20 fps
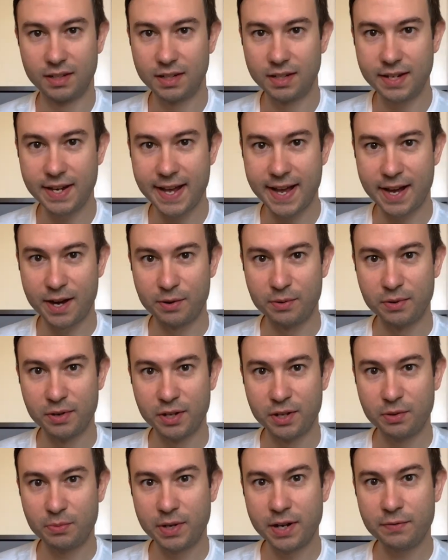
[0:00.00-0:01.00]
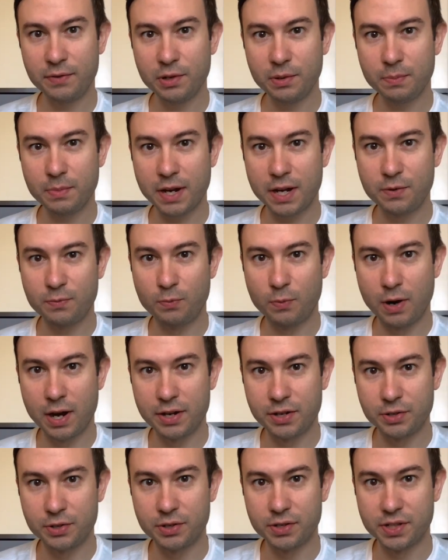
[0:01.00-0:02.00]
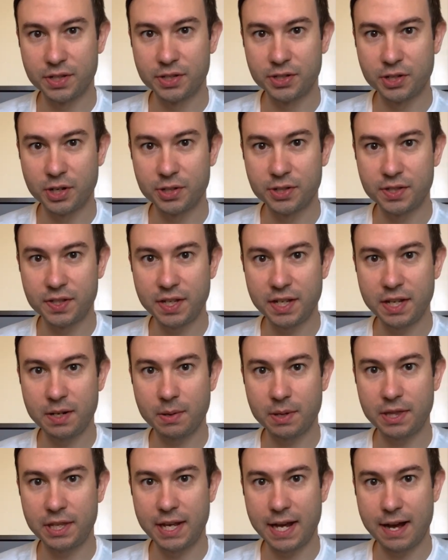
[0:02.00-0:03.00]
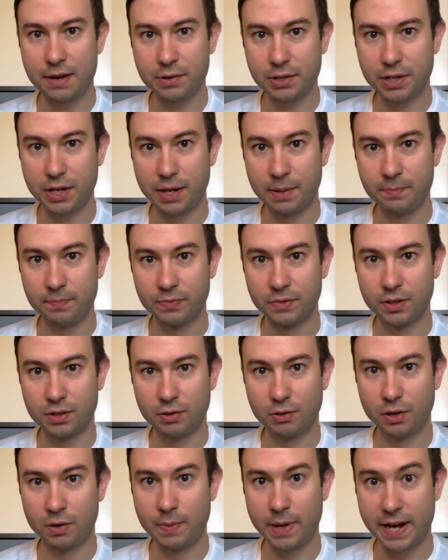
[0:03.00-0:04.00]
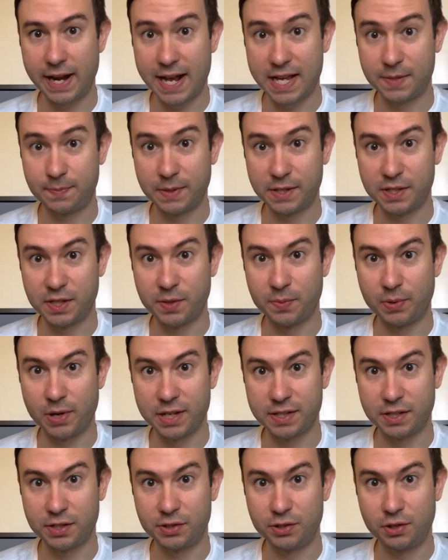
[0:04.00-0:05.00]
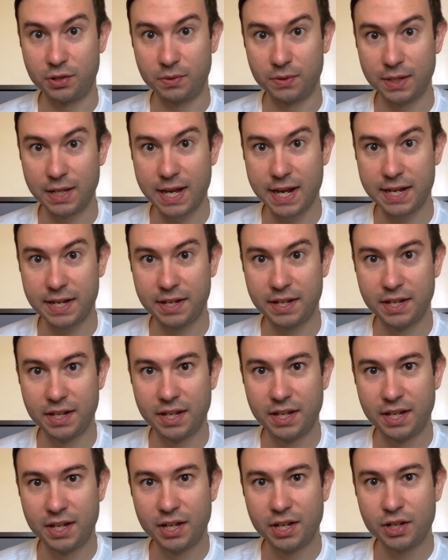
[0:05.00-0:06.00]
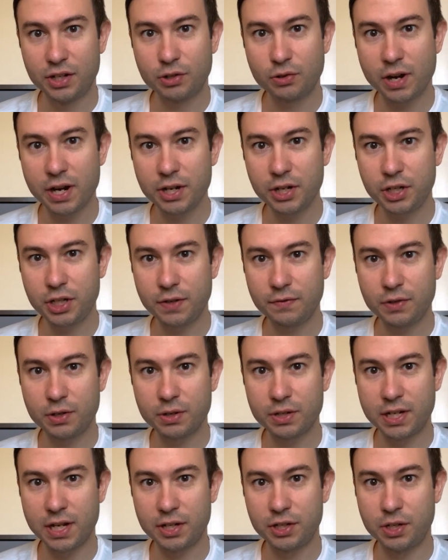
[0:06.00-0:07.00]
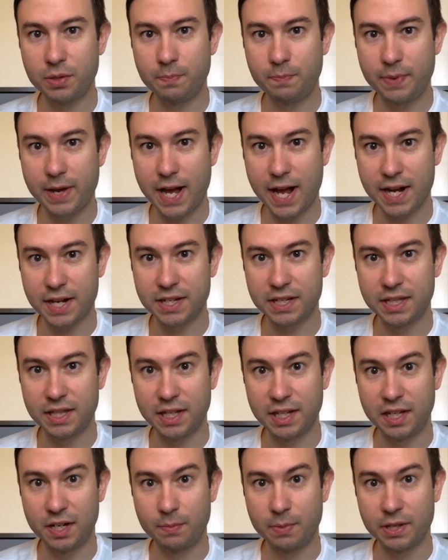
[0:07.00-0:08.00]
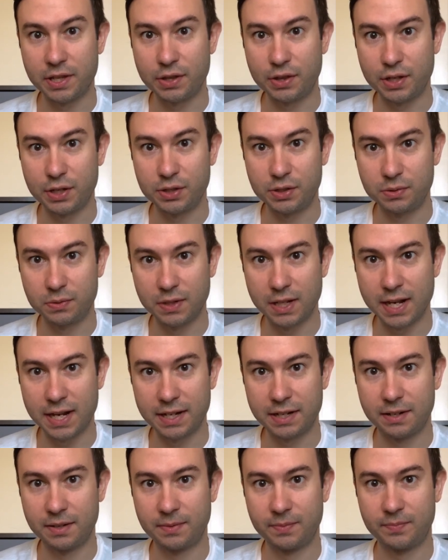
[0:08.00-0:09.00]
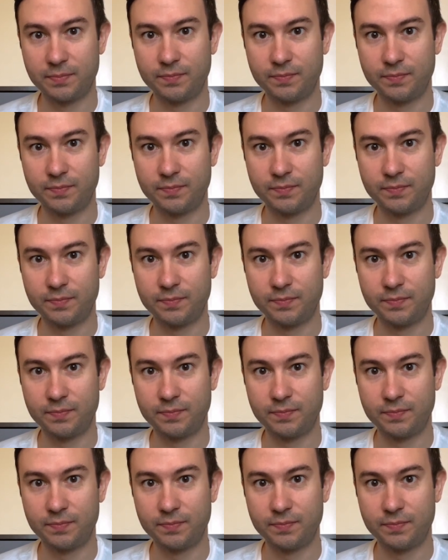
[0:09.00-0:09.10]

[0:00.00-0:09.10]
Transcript: Now, whenever your mind wanders and starts thinking about the outcome, or about aspects of the process you don't like, try to shift your attention back to thinking about the things you like.